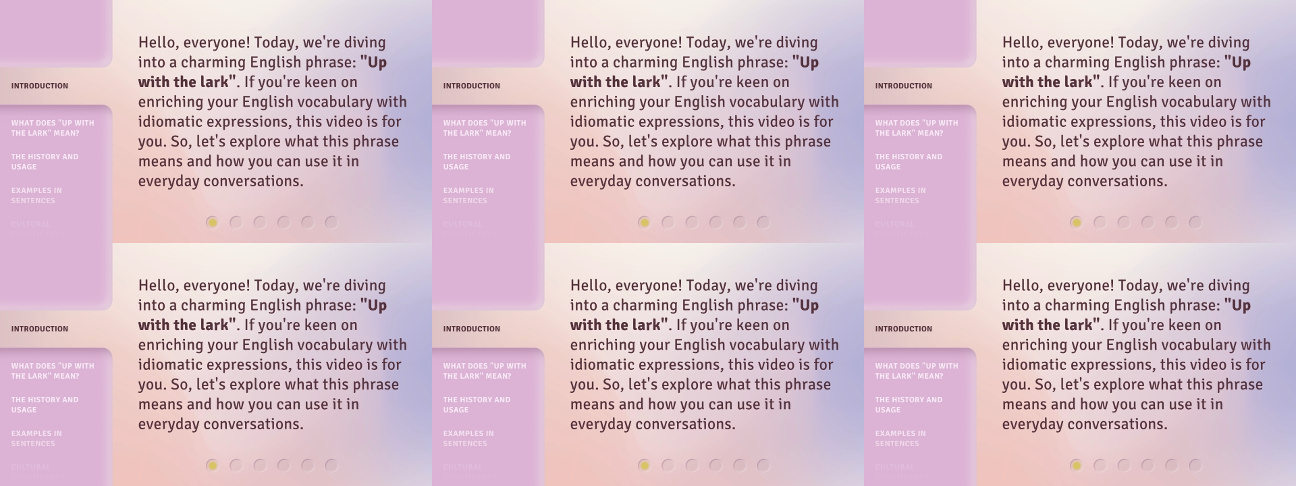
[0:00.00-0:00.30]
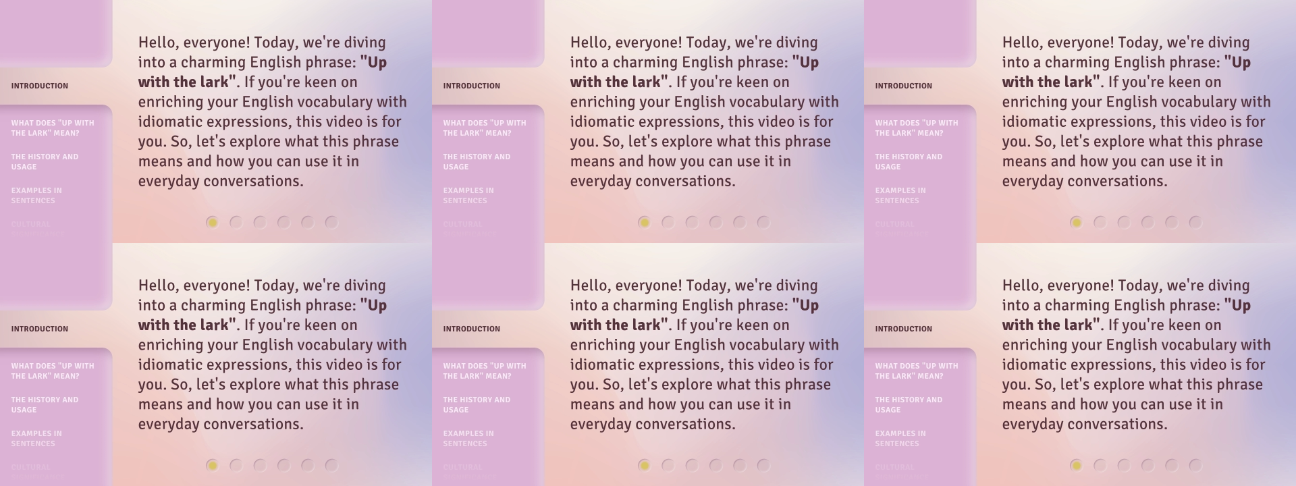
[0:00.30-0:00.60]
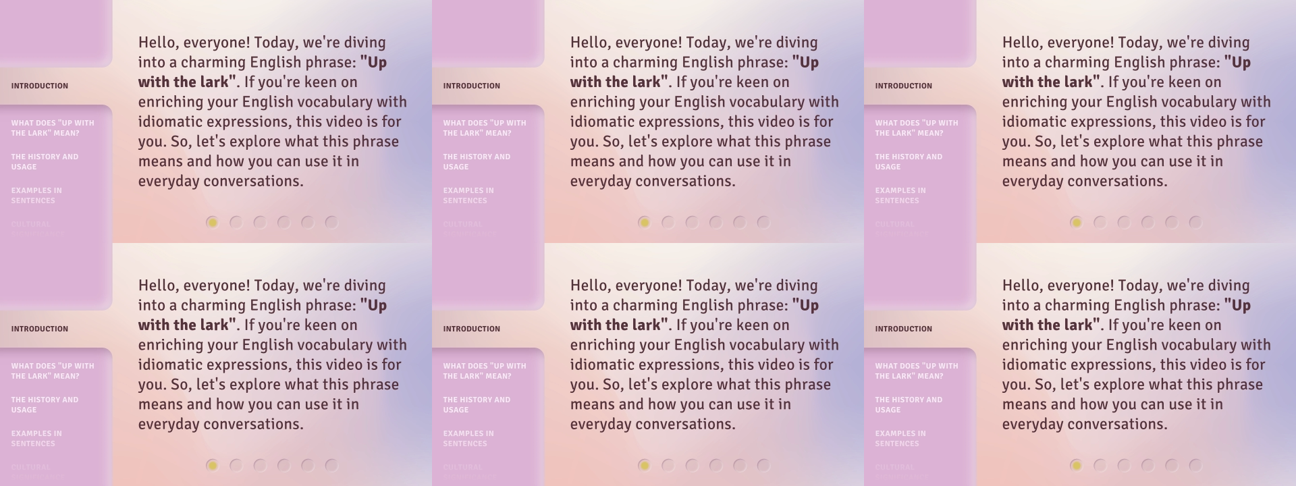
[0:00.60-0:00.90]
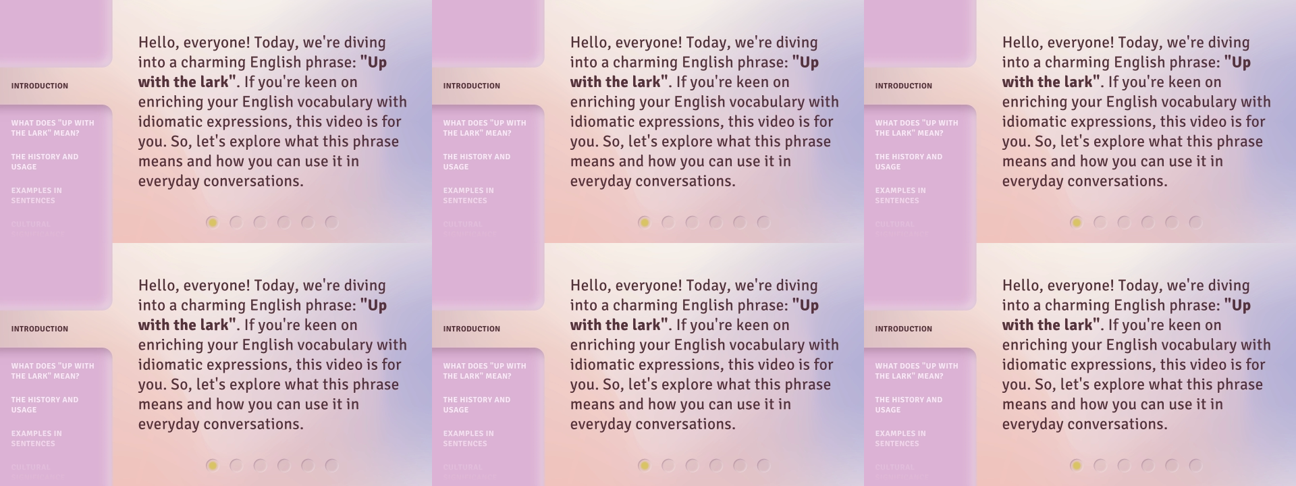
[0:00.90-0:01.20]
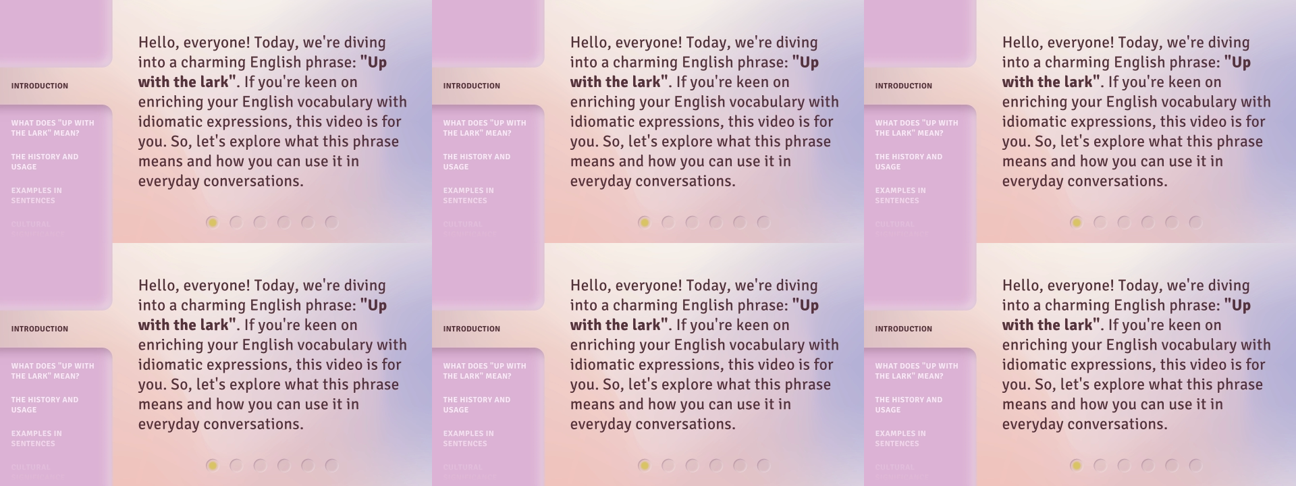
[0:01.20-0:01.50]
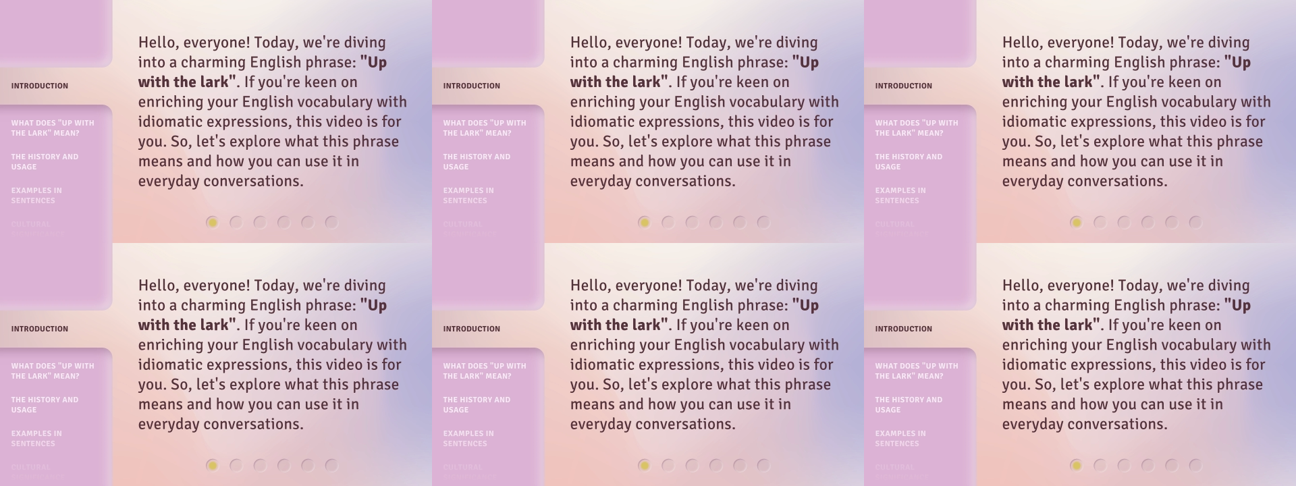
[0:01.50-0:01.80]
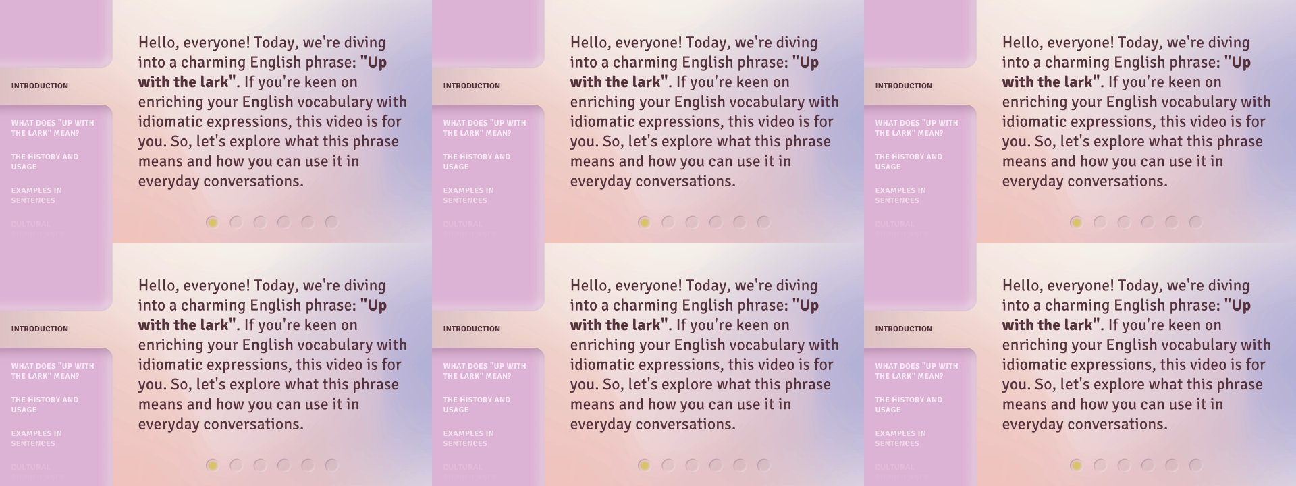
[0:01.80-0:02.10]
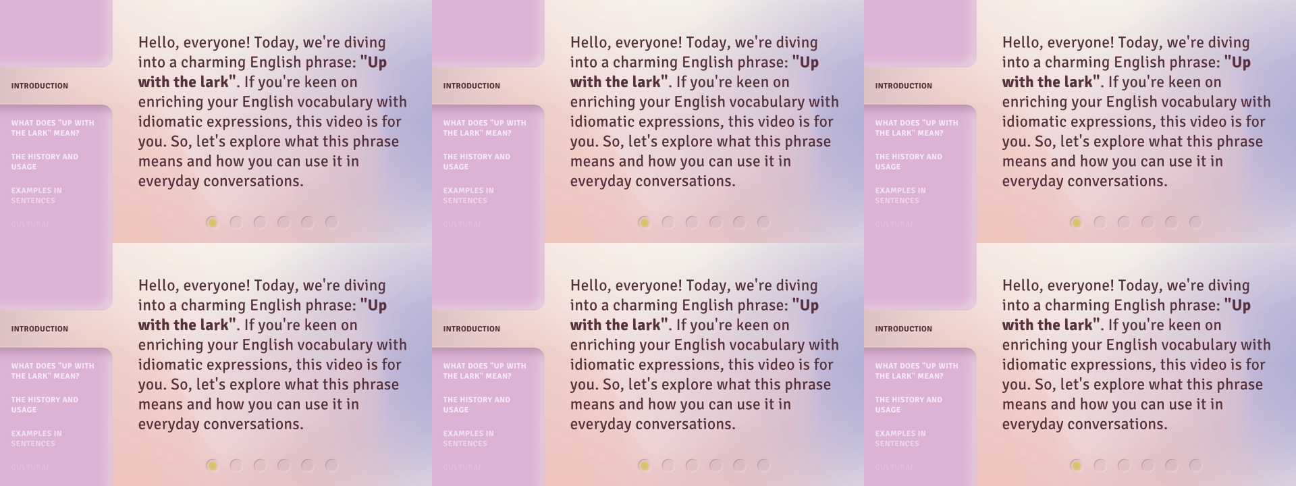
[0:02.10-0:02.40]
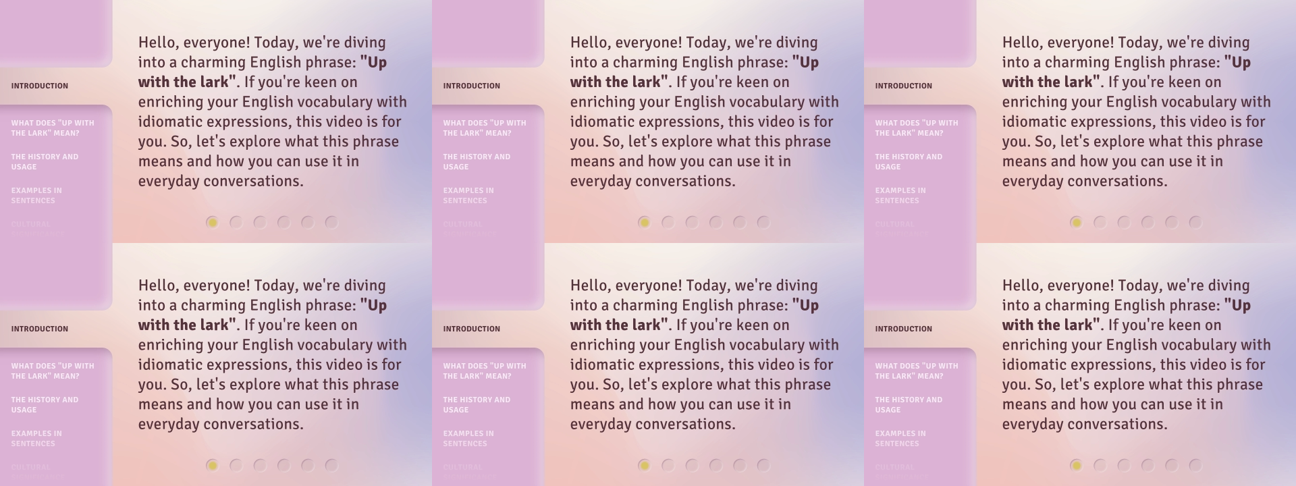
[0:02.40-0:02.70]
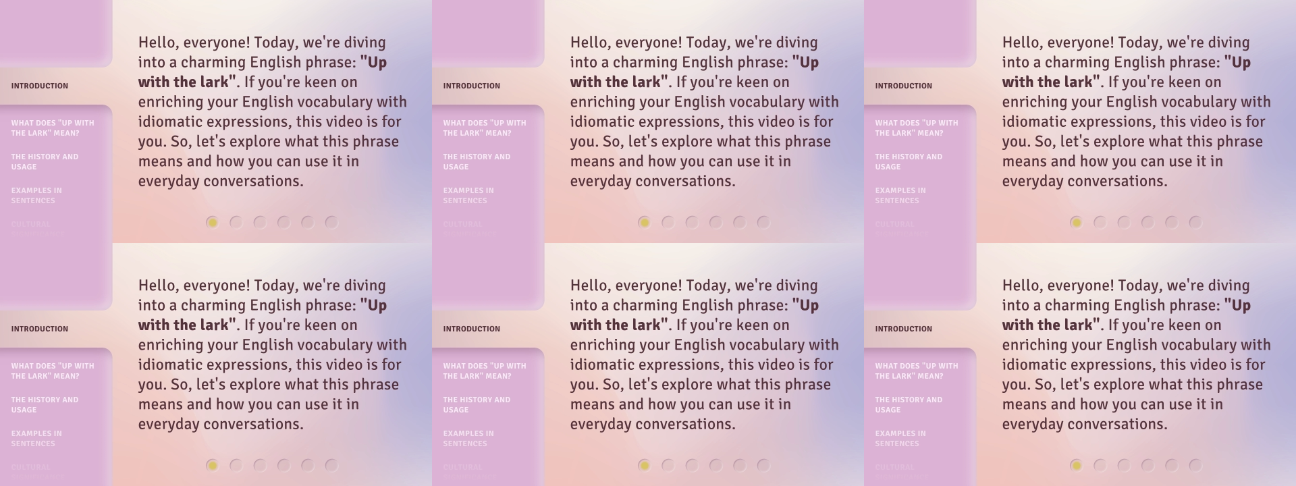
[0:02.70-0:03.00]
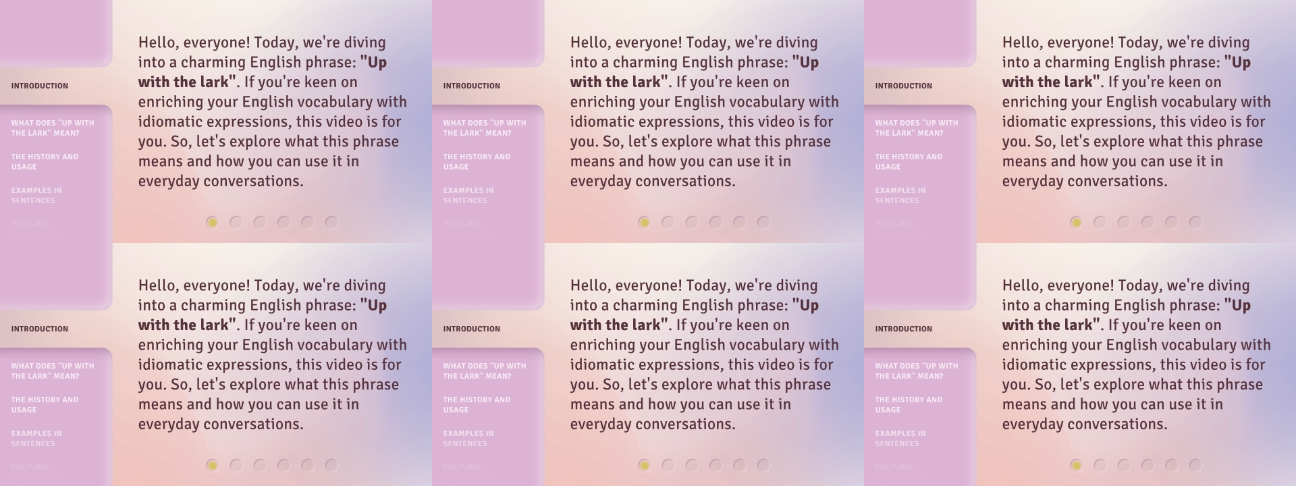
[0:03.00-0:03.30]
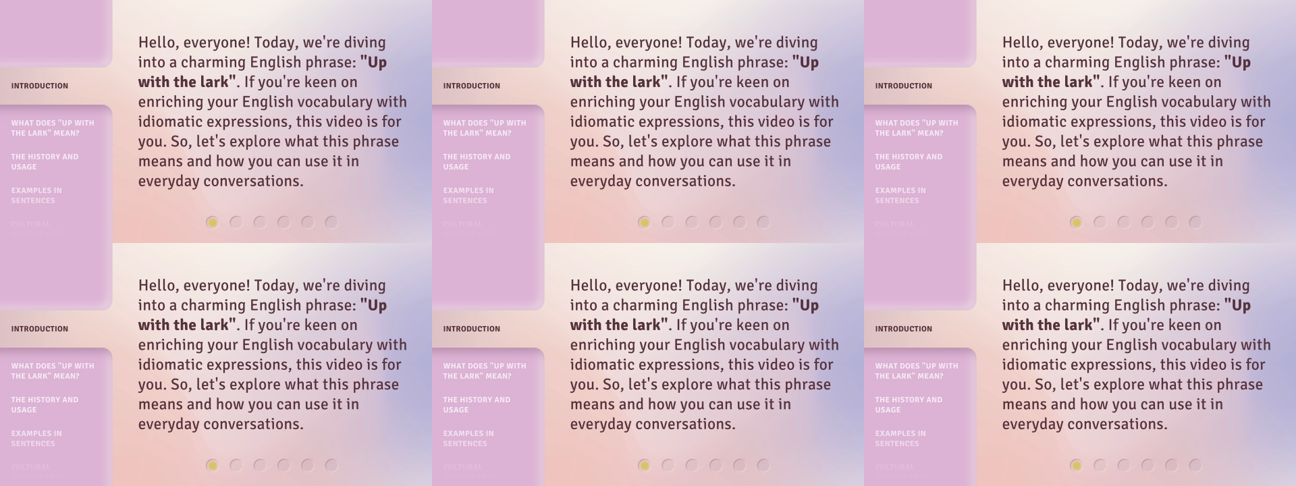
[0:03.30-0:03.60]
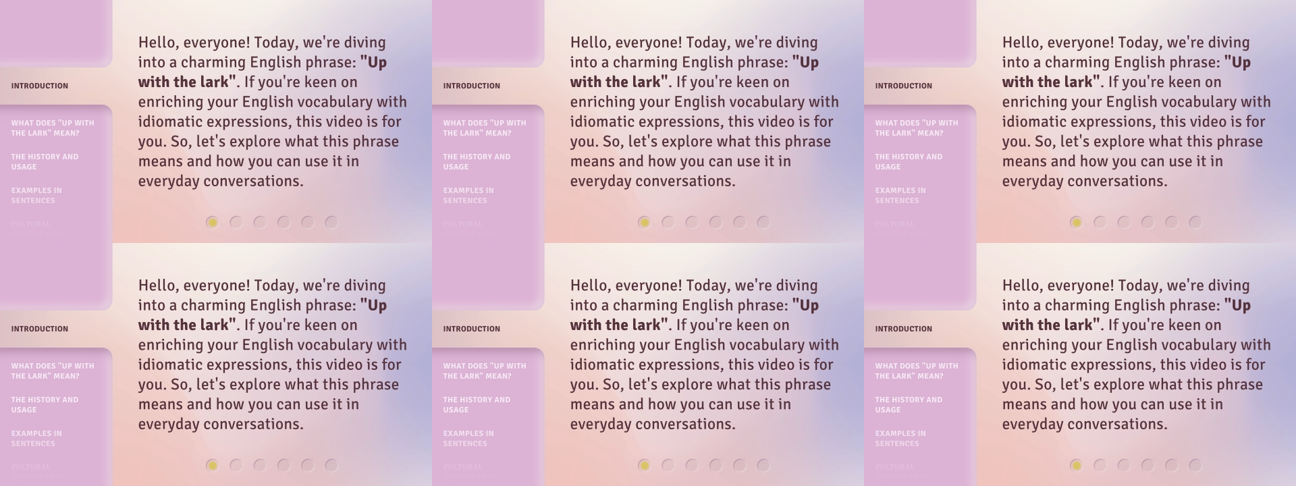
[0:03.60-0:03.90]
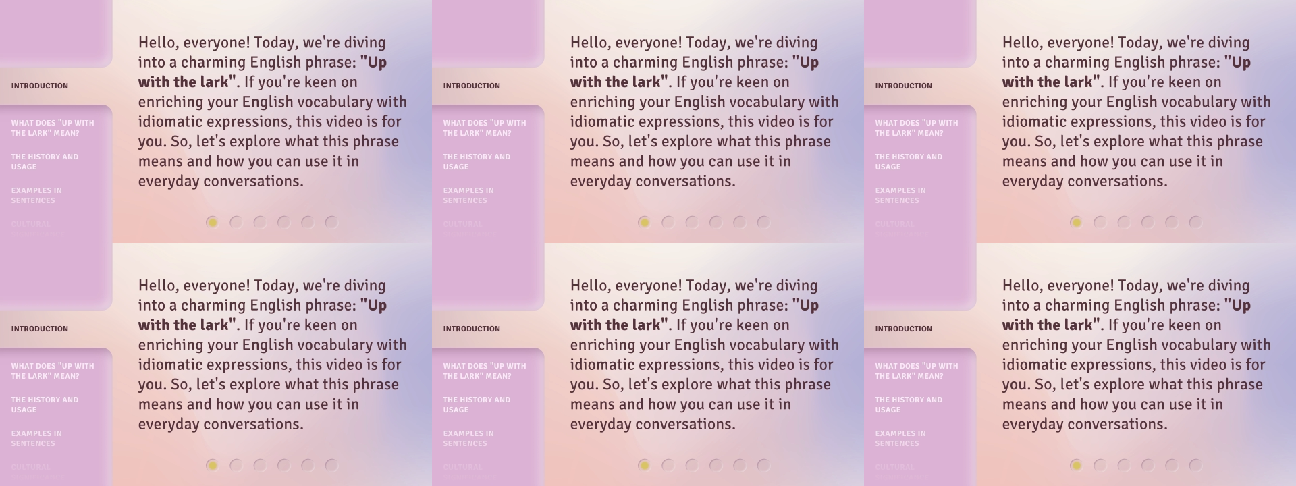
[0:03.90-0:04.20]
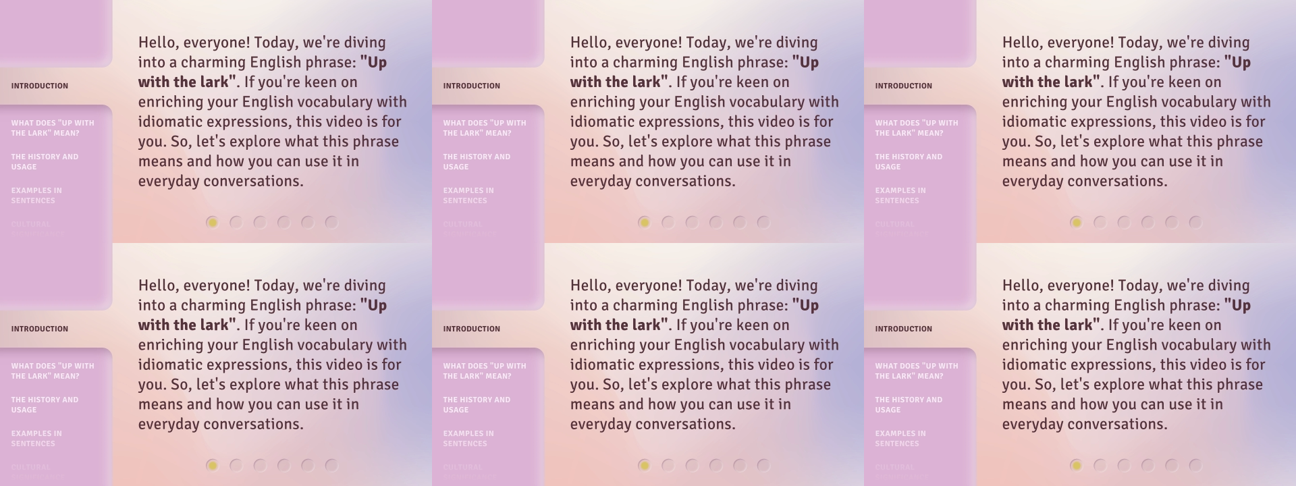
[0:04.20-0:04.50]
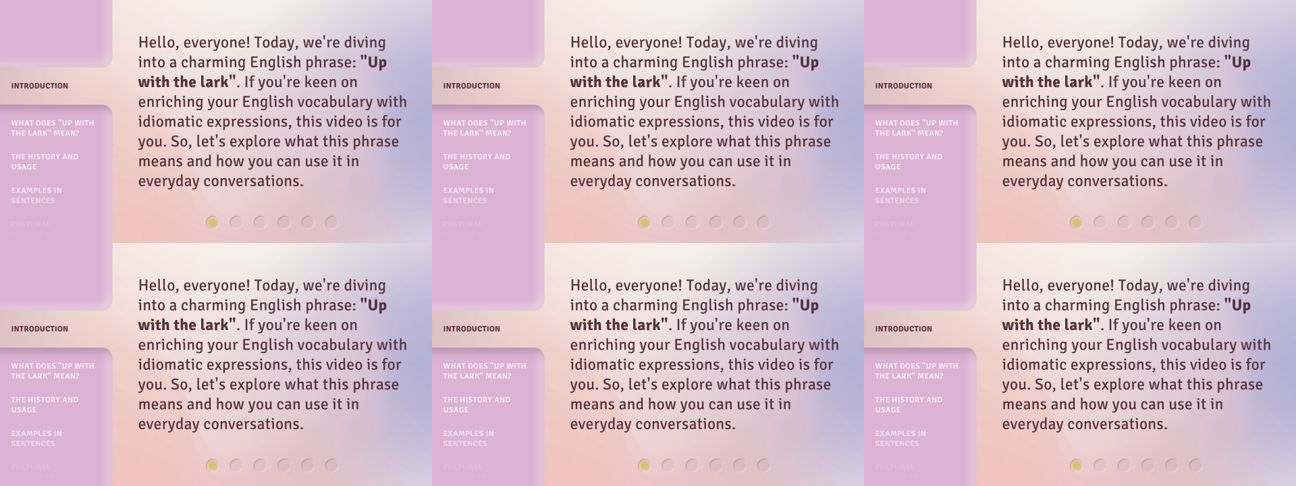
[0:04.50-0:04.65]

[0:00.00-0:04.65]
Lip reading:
[unreadable: no face in view]